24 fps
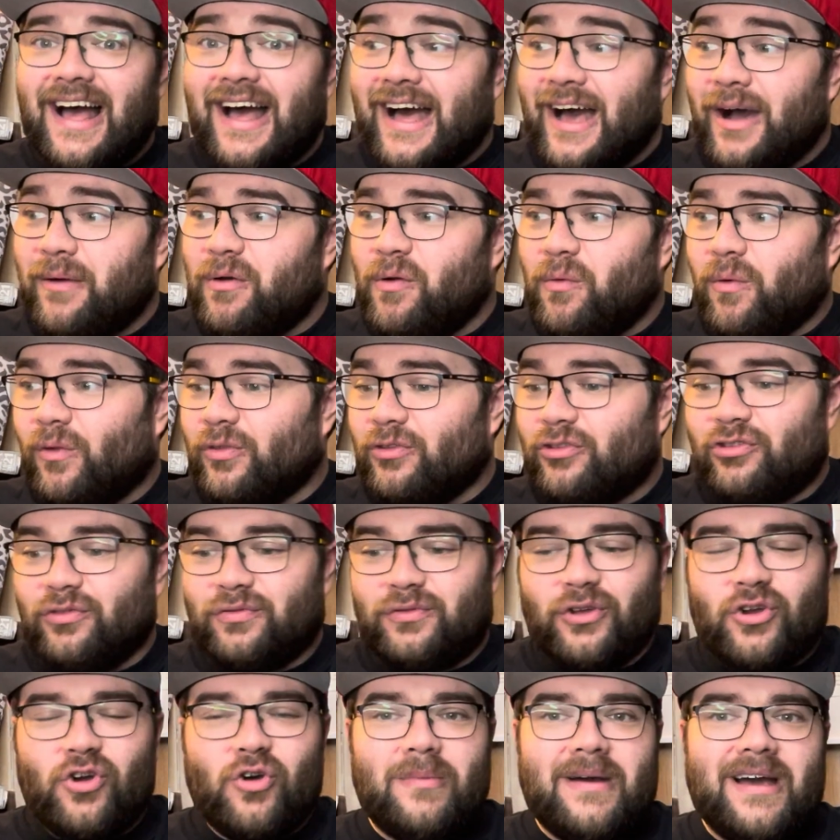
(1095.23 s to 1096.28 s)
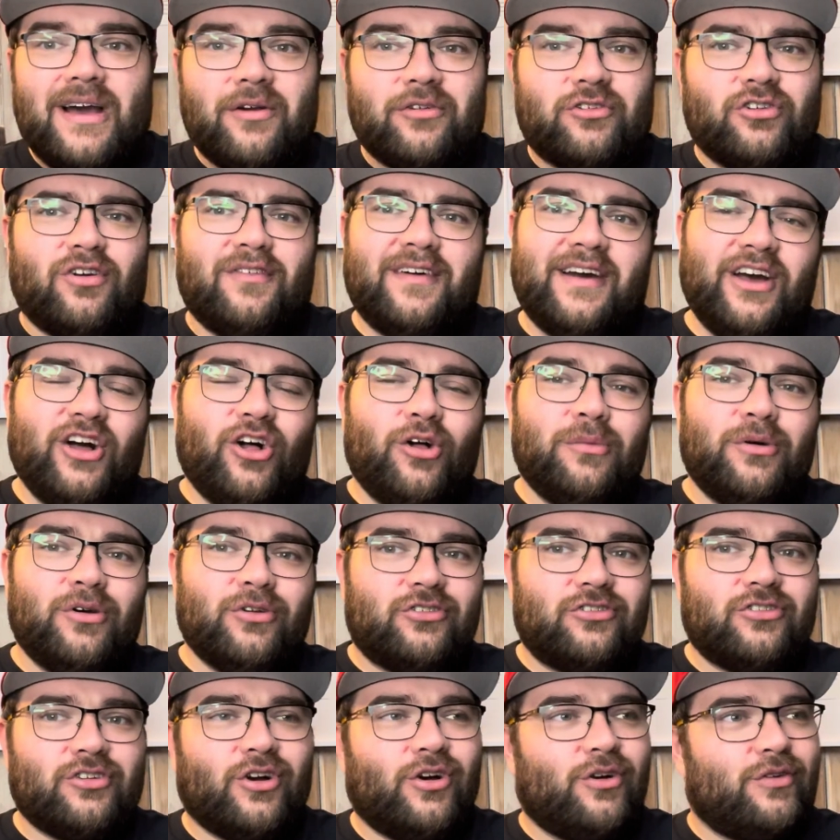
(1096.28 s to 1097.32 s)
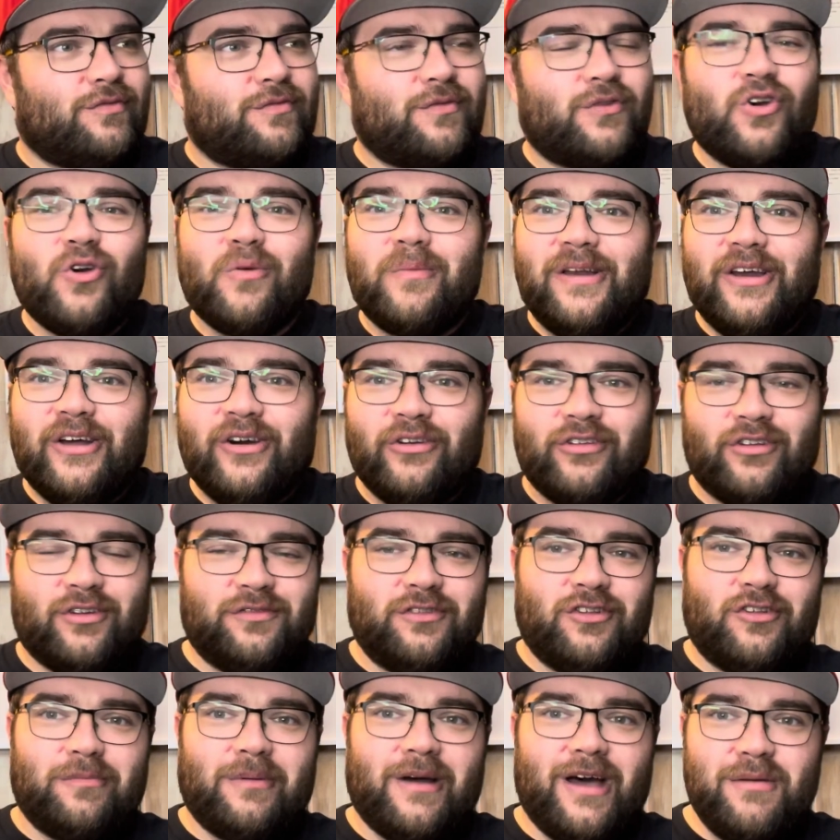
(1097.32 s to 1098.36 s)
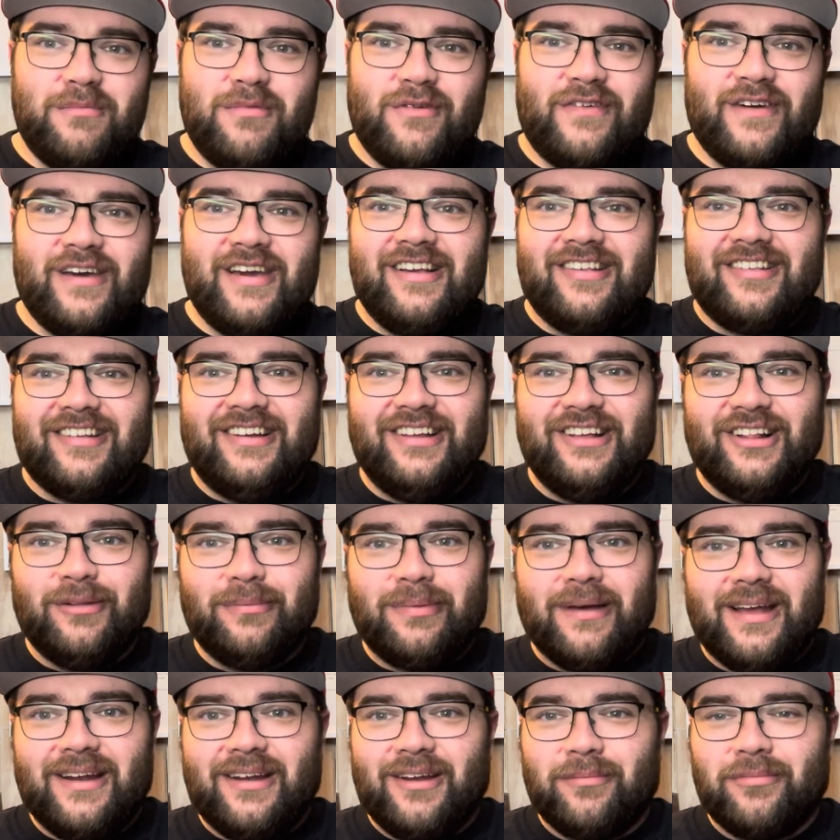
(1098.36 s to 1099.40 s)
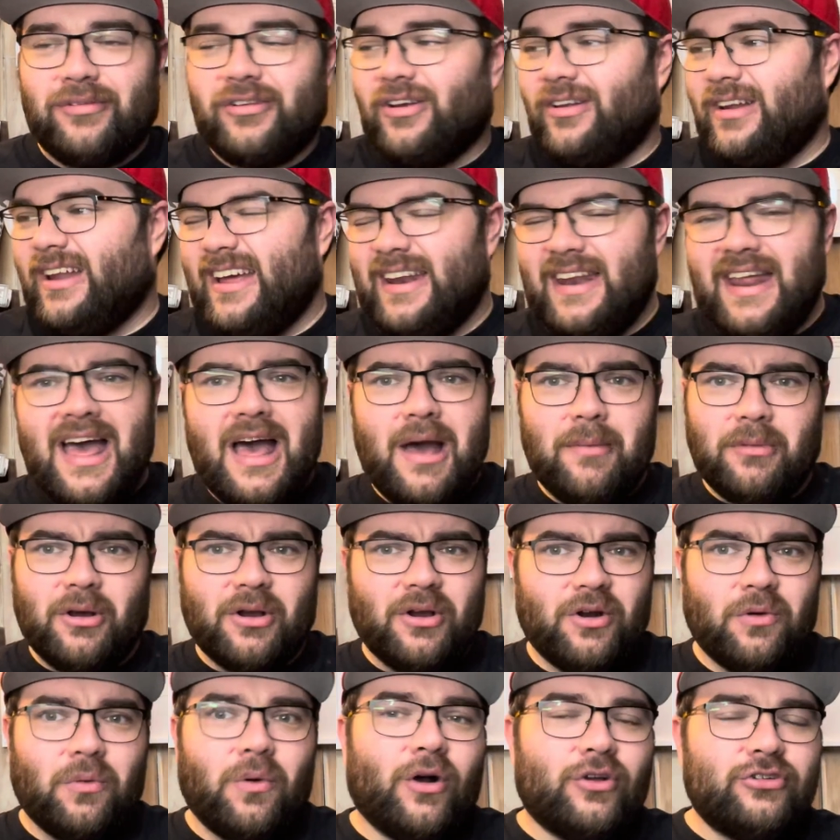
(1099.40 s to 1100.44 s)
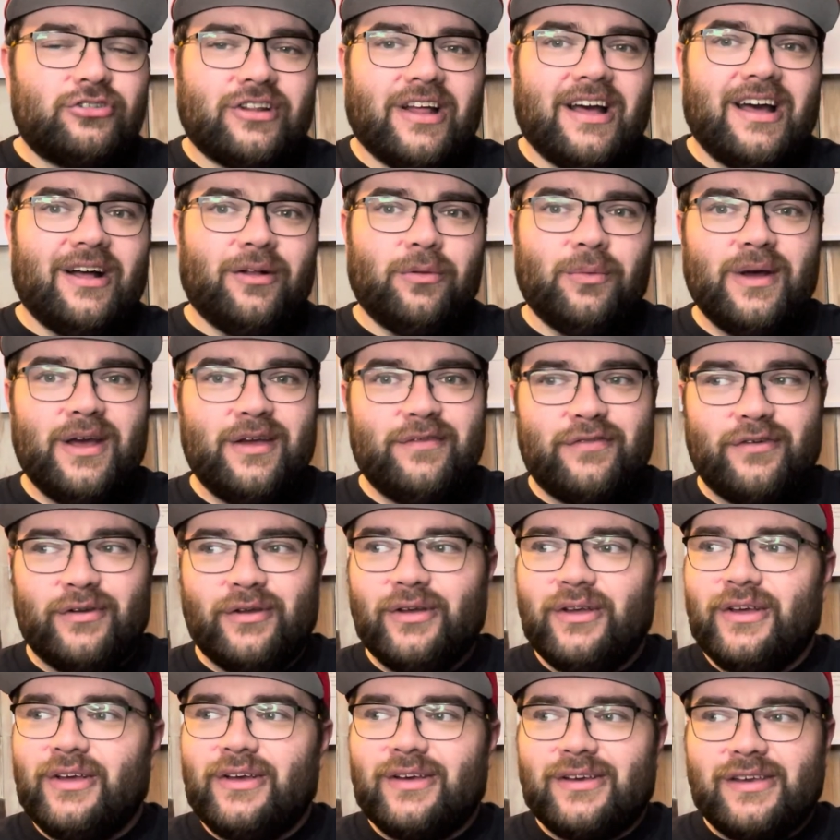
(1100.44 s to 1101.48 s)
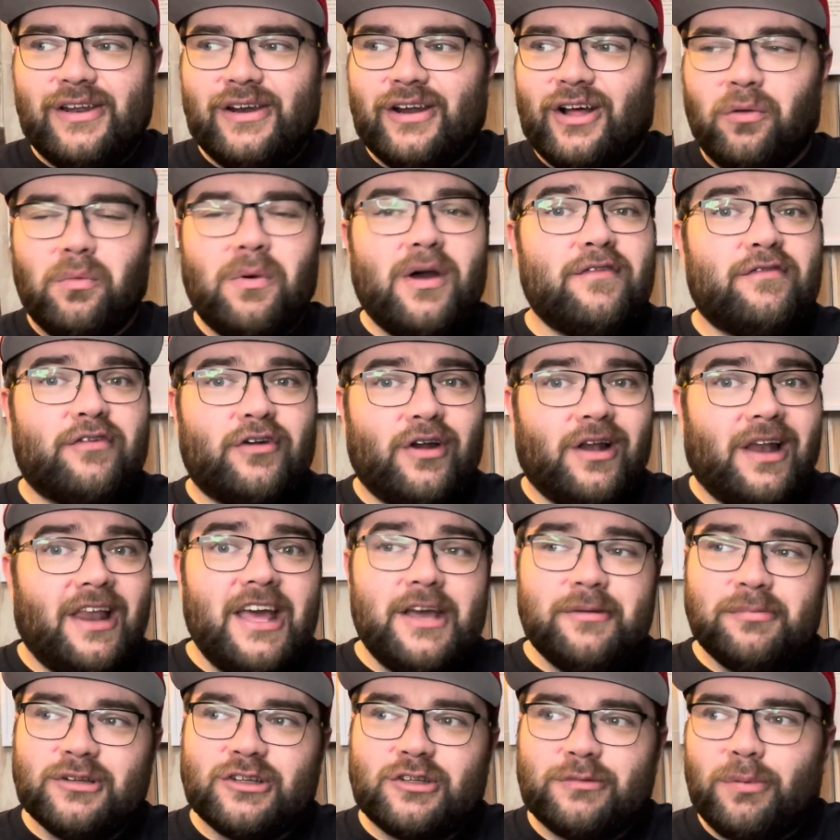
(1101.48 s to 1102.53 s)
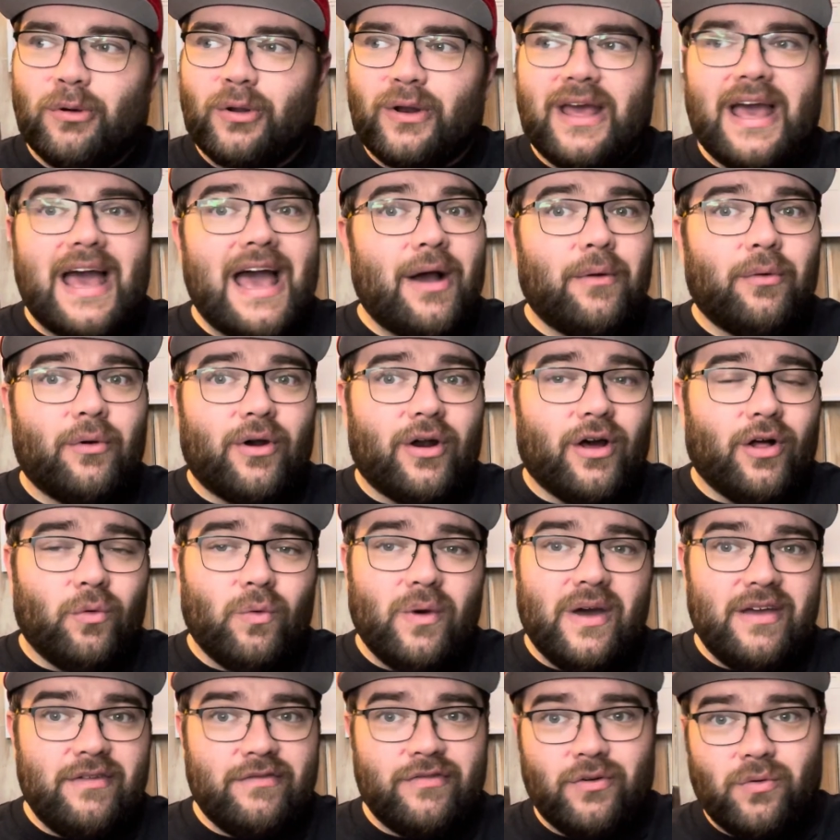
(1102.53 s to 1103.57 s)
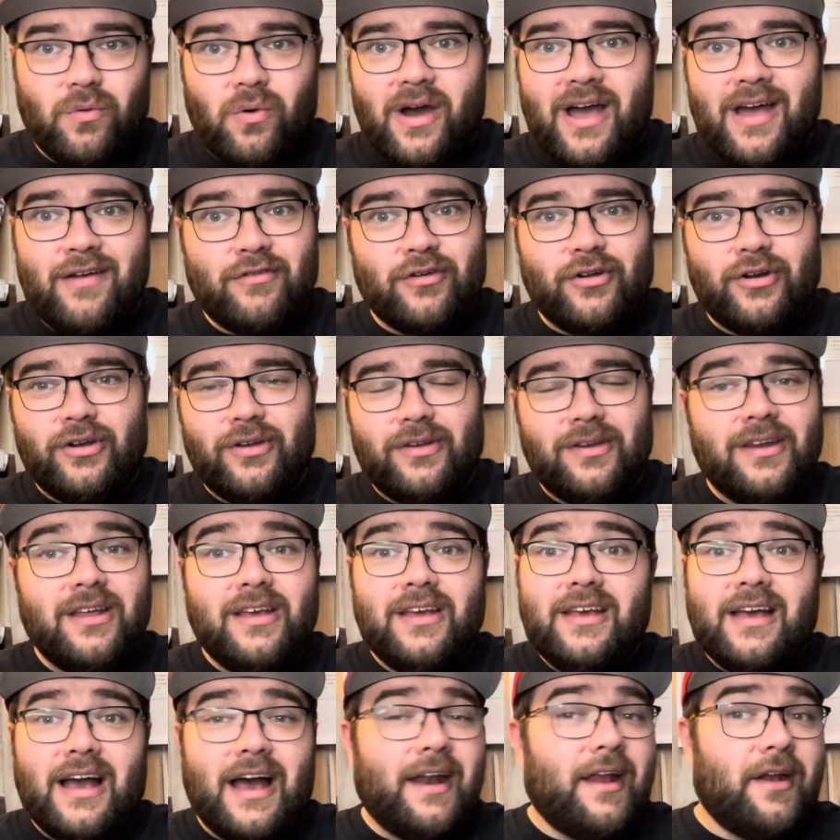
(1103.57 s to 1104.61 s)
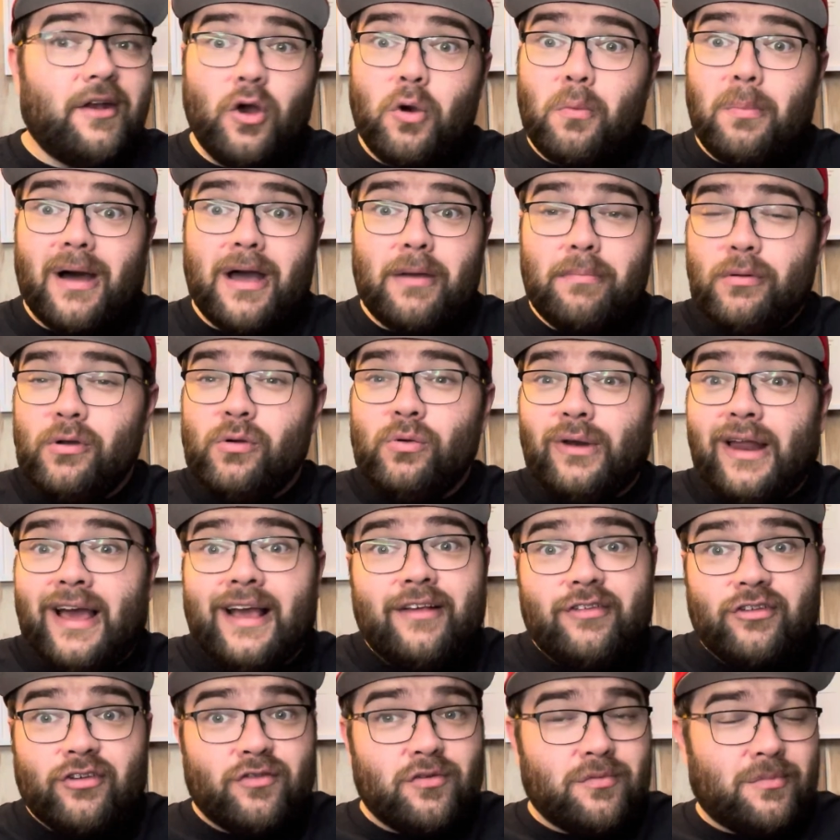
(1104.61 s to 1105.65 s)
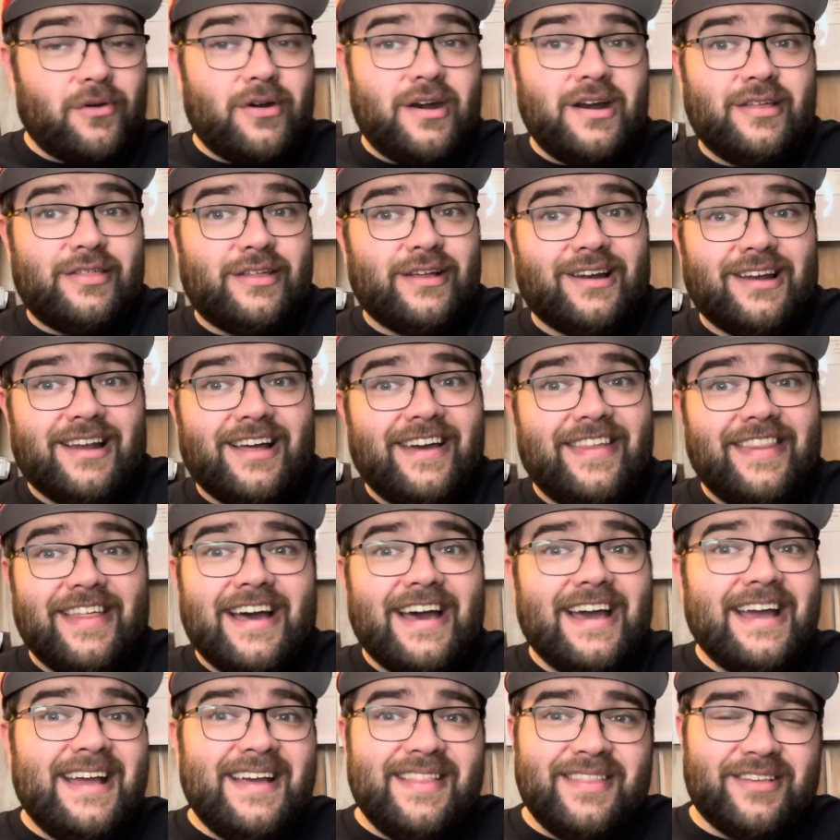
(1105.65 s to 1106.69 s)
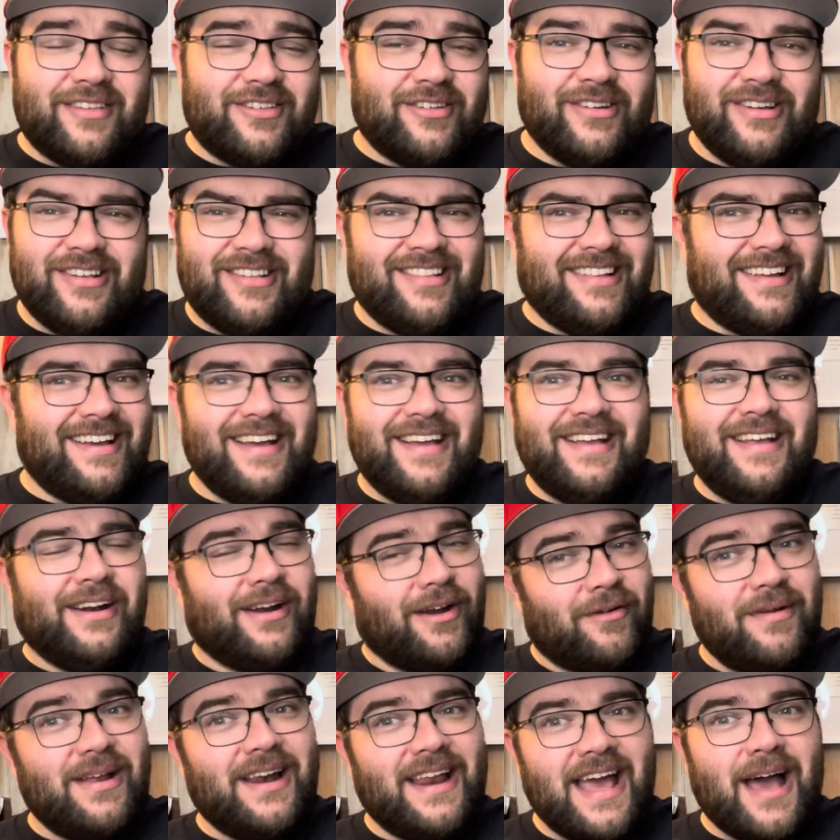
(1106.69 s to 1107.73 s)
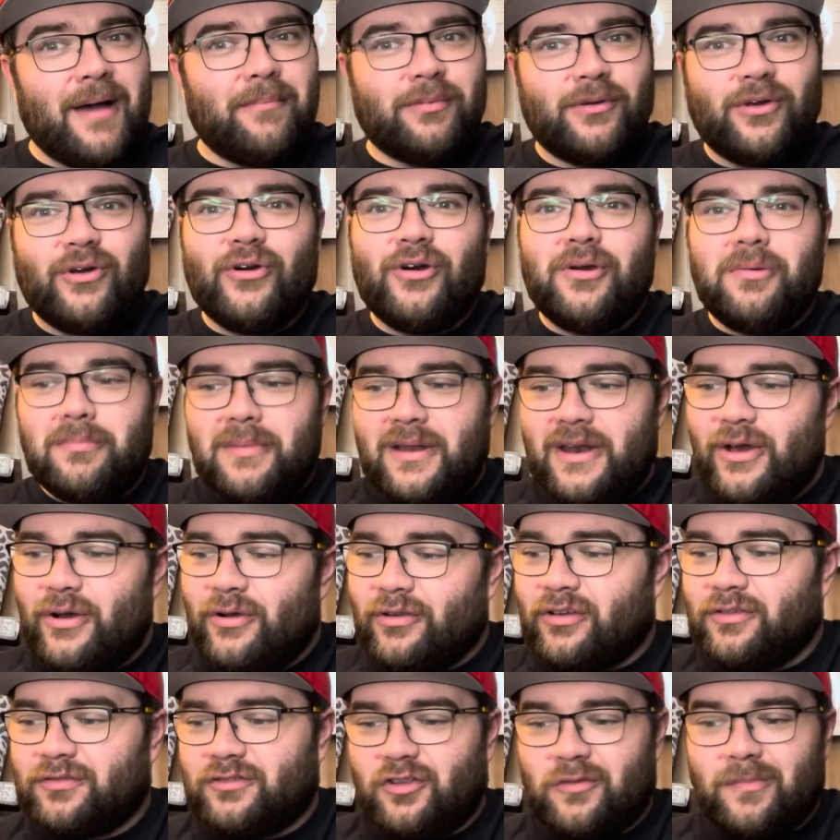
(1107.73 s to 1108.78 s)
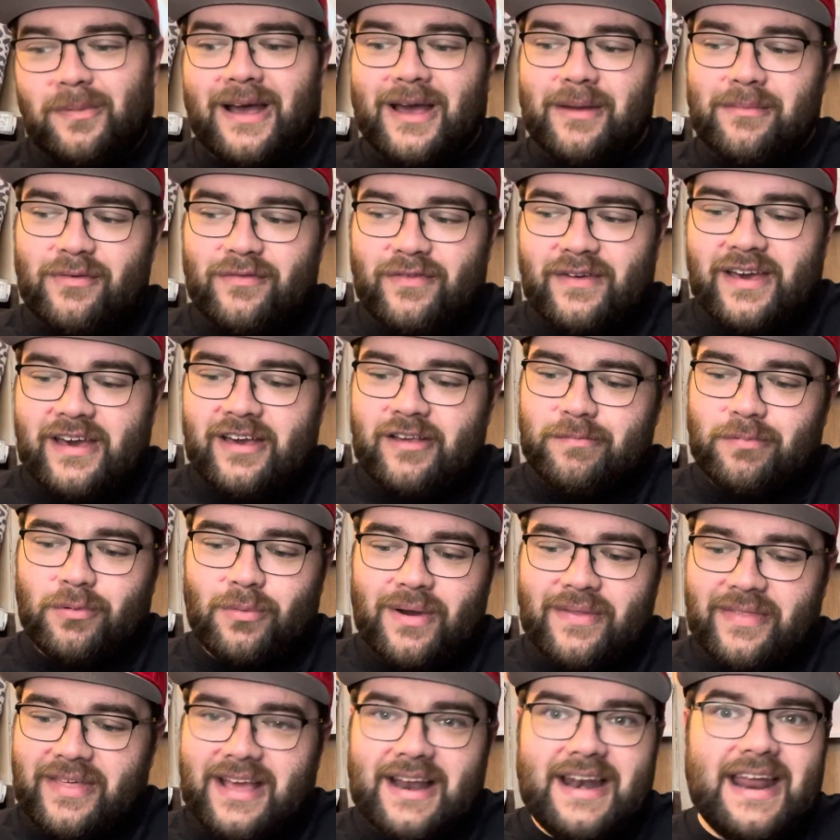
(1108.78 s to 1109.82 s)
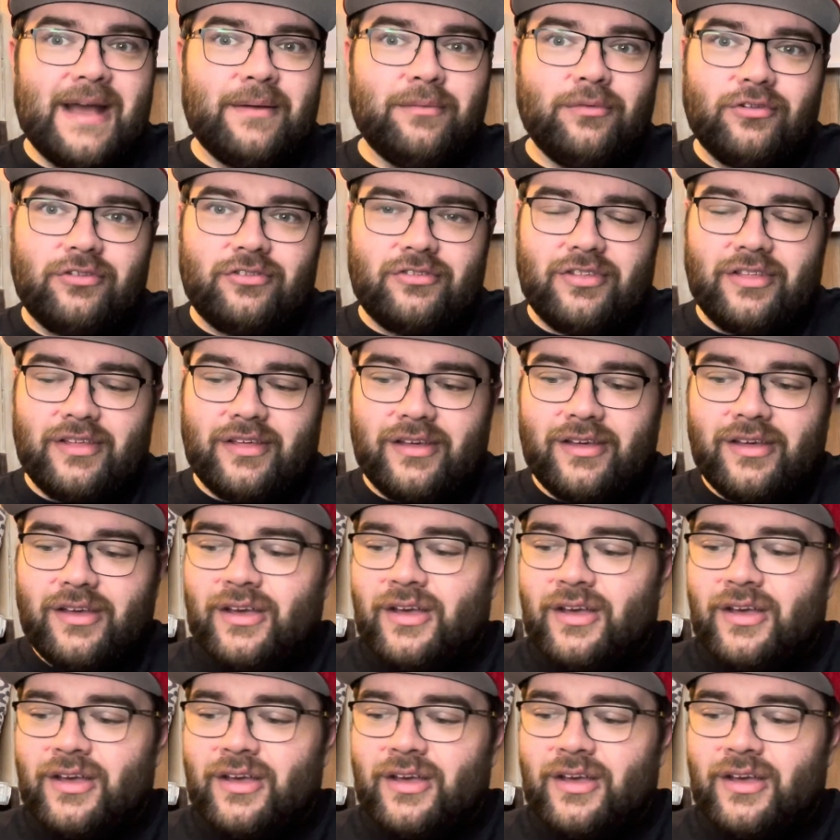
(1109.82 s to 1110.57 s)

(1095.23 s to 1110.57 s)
we want stuff to come out, sort of, I almost sort of cut my nose off to spite my face a little bit, and I'm sort of like, no, I'm not going to watch that. I'll wait for, you know, I'll wait for a label to put it out, or I'll wait for whatever, and I don't buy bootlegs of them or anything like that either, so it's like, you know, I really am cutting my nose off to spite my face. But when they announced the